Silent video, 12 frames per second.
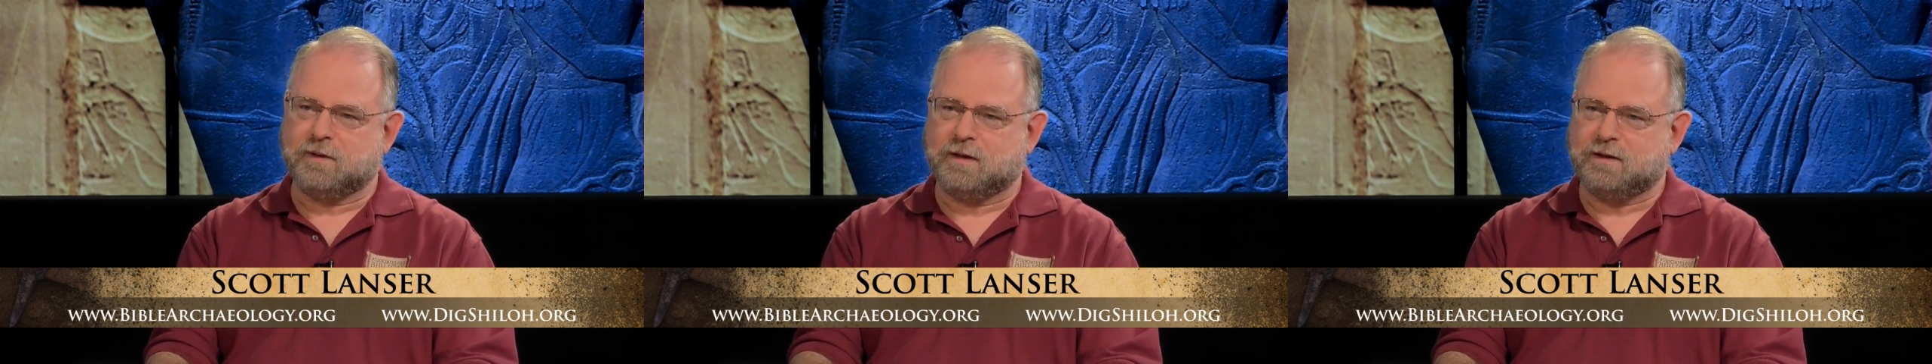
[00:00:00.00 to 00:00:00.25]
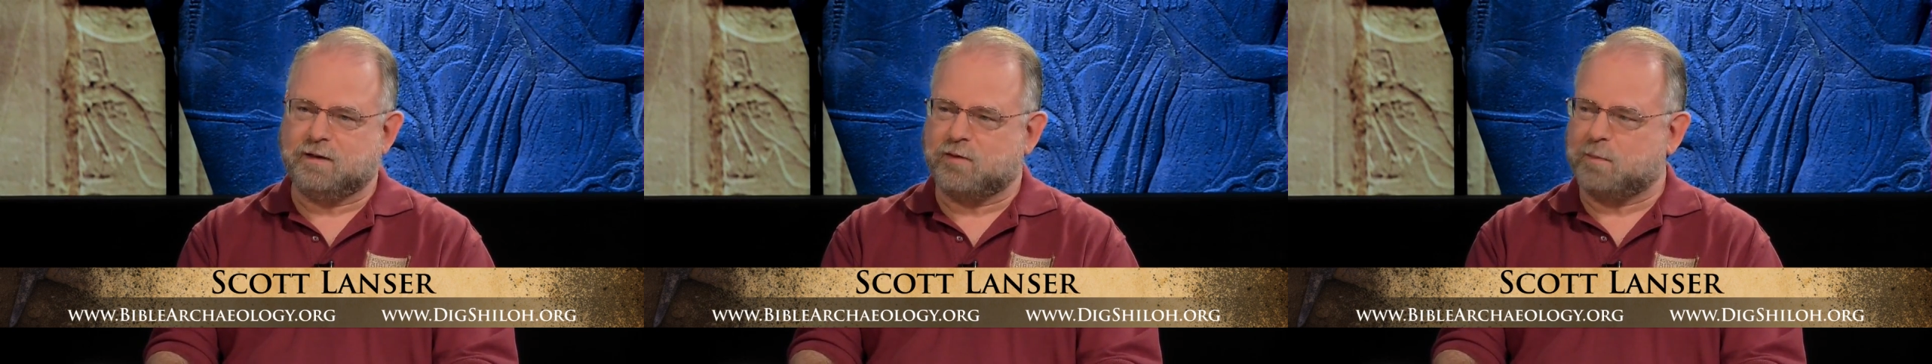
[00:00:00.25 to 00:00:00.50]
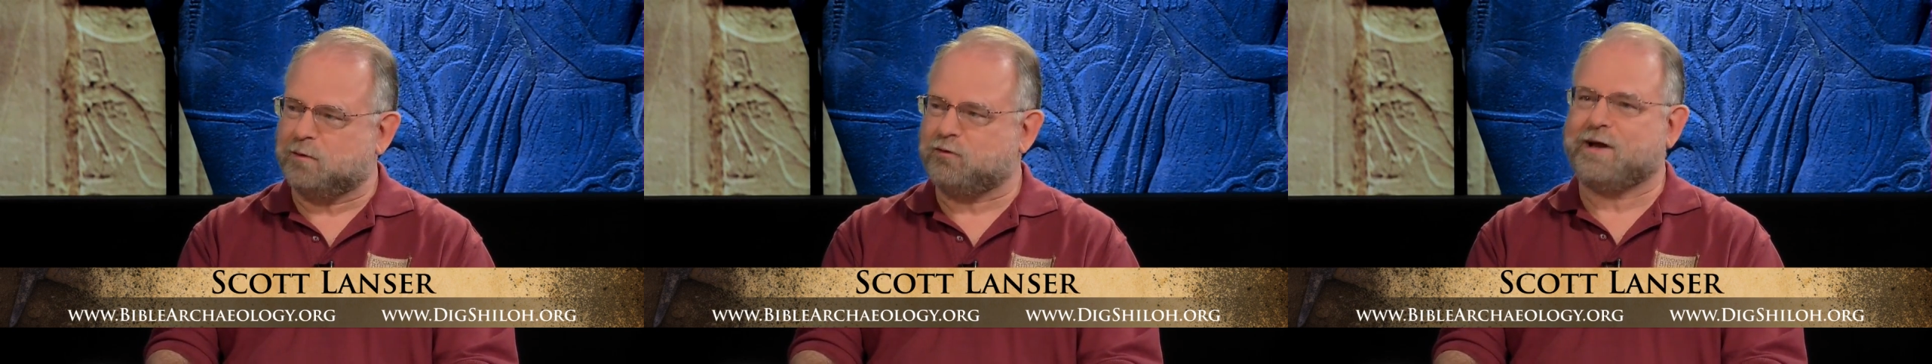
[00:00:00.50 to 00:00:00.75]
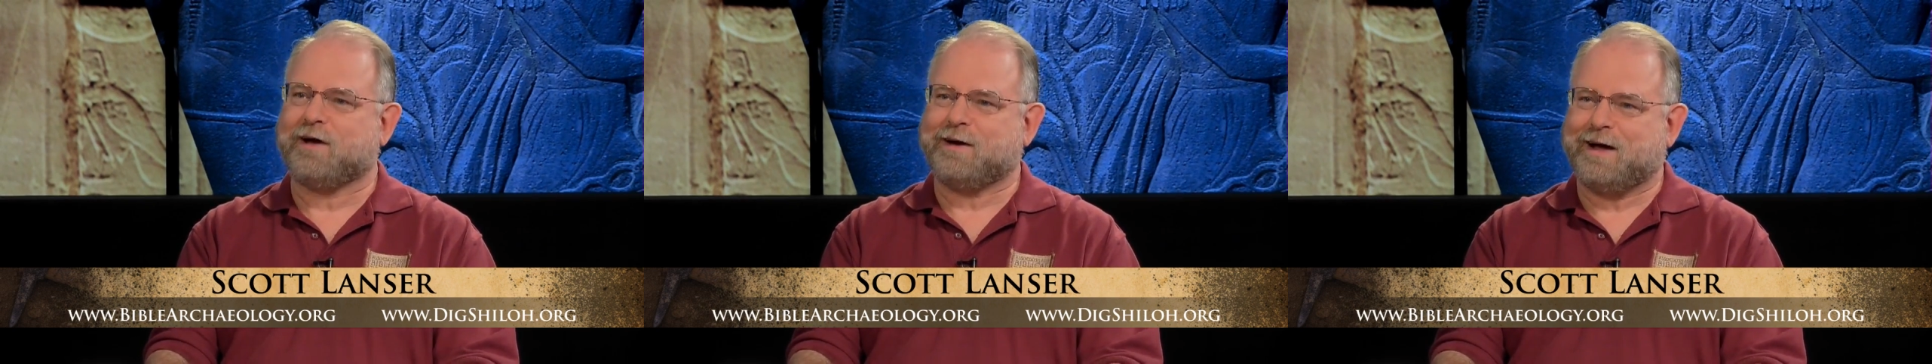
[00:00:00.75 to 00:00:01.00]
and give them a
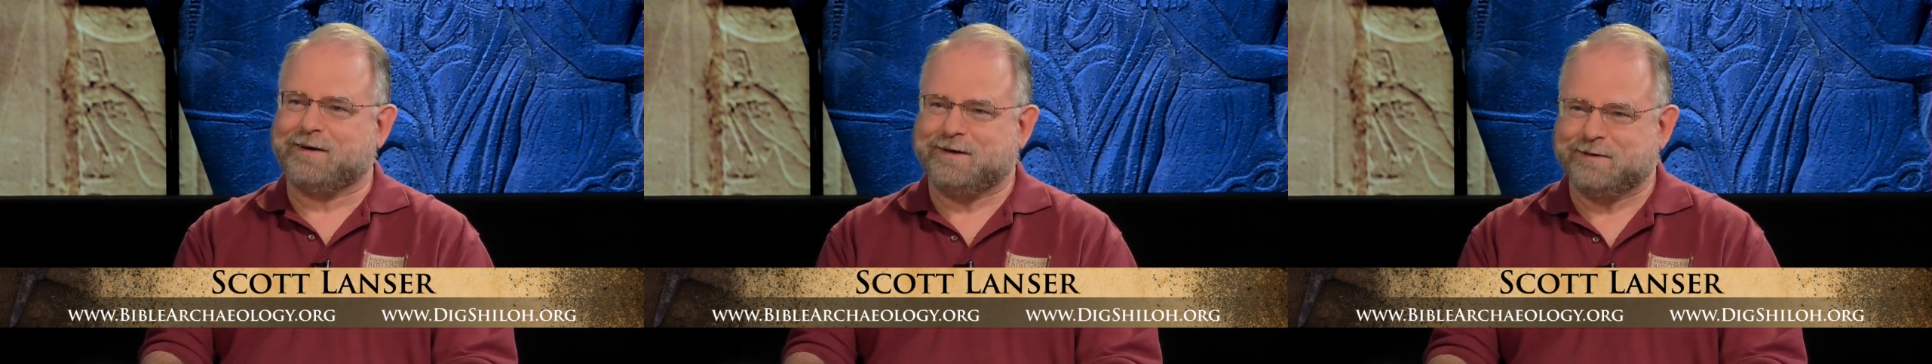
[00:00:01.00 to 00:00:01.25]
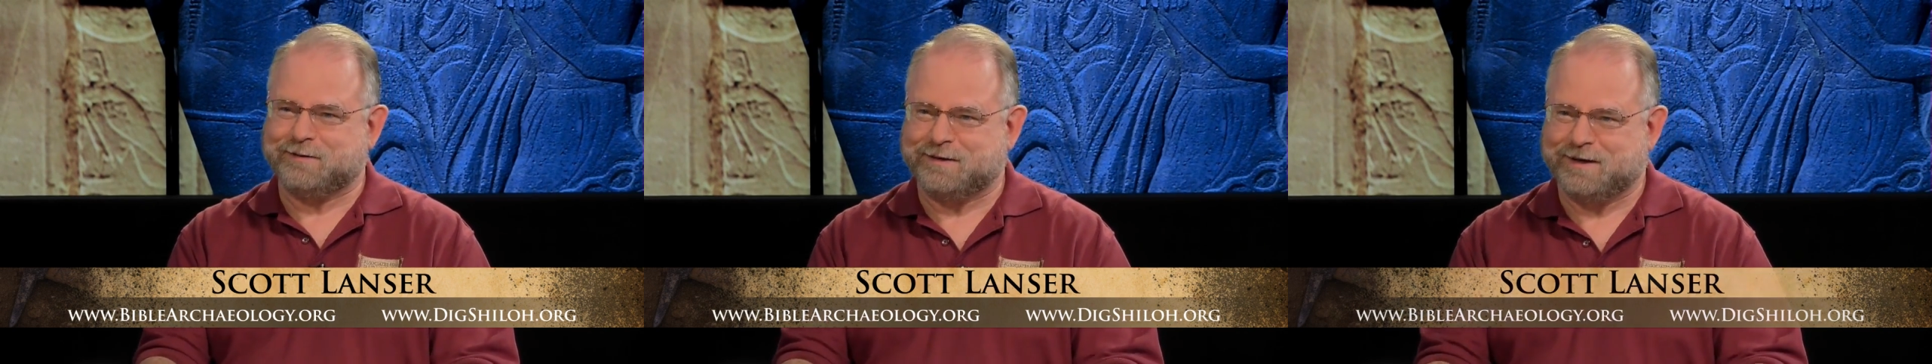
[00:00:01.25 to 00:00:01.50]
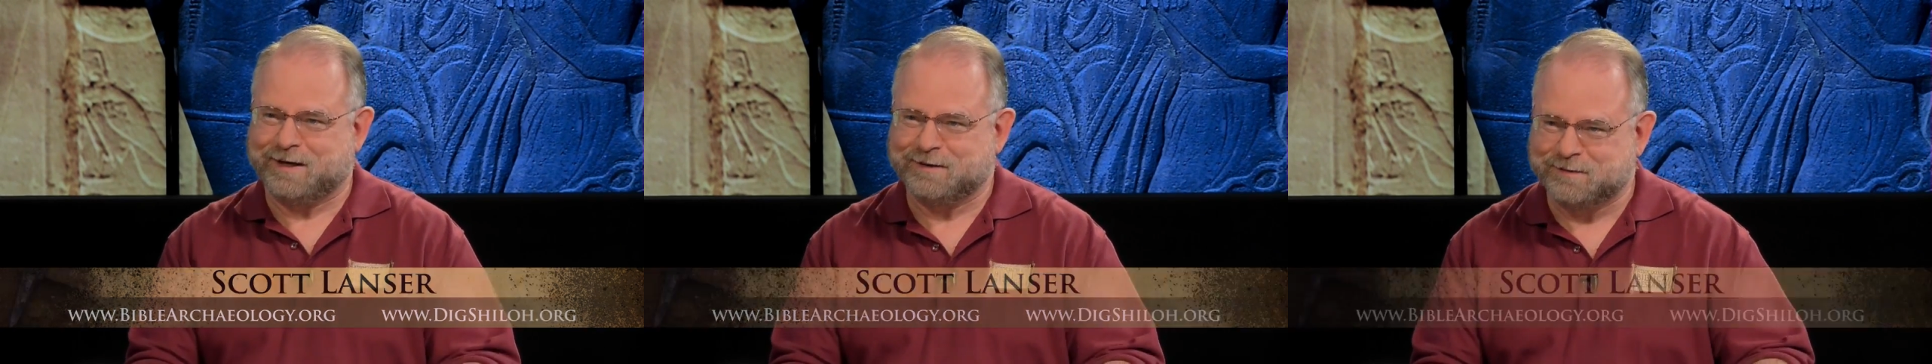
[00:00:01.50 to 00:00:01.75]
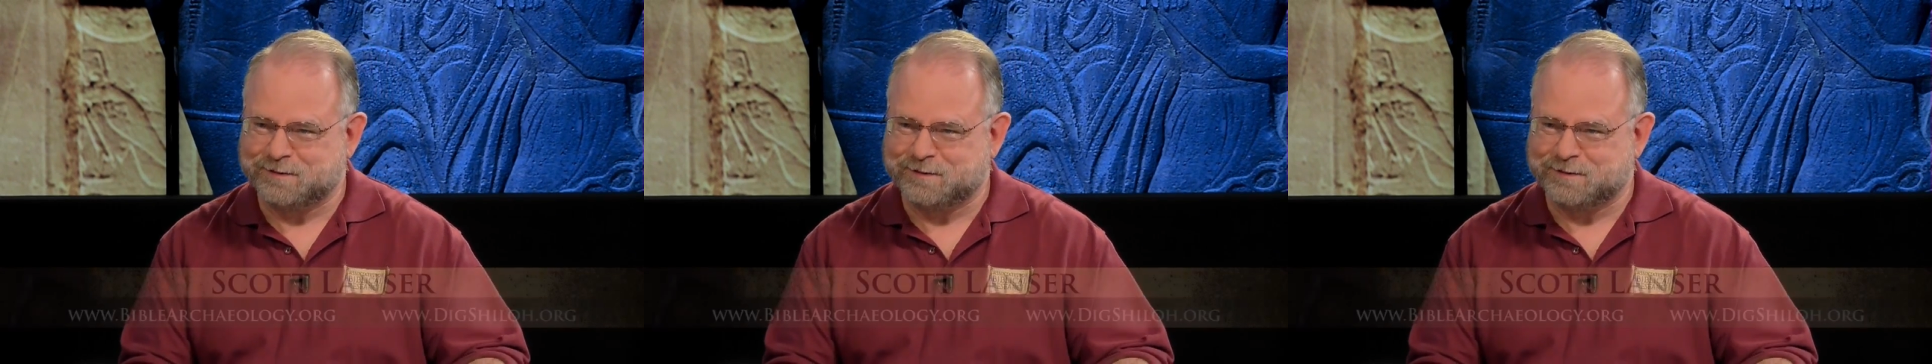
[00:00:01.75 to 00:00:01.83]
shout out here today.